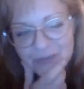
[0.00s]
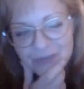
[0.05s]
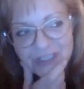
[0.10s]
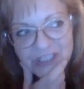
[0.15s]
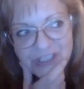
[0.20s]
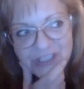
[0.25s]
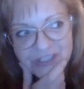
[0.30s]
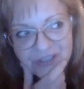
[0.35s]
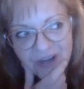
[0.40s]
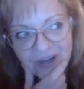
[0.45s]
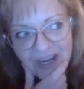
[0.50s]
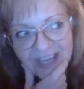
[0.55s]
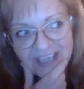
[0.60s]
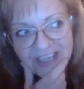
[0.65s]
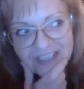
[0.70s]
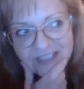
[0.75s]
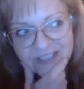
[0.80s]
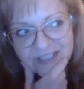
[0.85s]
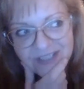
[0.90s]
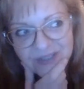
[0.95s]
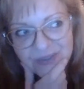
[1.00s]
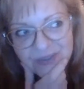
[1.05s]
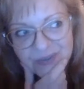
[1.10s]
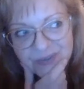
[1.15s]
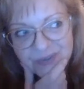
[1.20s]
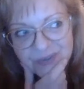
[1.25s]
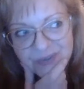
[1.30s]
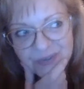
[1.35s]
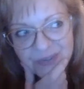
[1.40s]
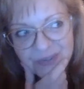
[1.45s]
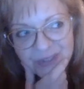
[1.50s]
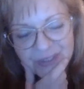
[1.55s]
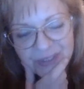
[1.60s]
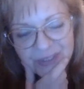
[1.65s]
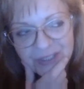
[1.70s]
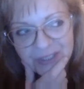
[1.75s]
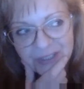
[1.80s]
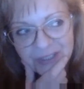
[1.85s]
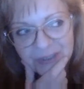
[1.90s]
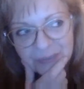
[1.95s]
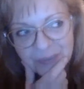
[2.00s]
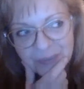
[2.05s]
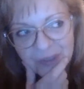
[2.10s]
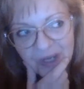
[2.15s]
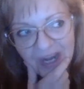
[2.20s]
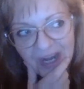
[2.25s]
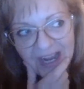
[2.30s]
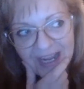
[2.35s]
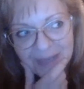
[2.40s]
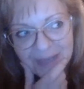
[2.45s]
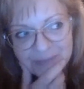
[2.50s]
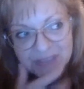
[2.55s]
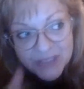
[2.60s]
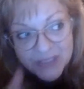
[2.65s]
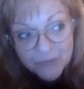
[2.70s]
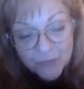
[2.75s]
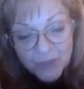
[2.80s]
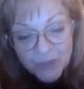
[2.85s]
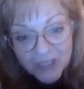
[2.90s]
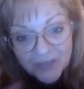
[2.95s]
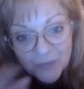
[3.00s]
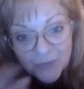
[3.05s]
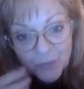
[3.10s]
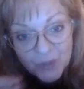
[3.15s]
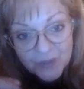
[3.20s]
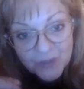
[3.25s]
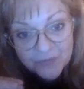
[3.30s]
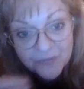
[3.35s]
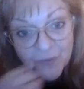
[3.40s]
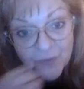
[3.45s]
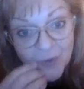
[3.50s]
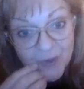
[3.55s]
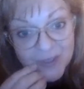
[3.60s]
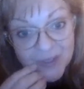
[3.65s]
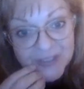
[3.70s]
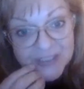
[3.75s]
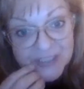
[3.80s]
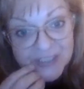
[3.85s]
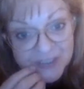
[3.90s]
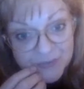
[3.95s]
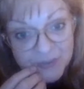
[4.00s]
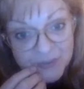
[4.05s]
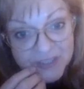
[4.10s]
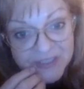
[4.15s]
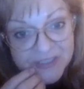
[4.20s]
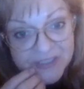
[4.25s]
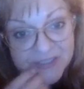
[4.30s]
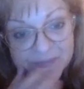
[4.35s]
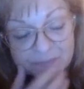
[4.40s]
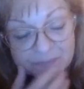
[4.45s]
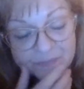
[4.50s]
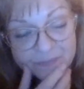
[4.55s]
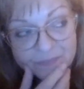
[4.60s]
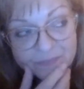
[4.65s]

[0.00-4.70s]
was trying to perhaps where Forrest was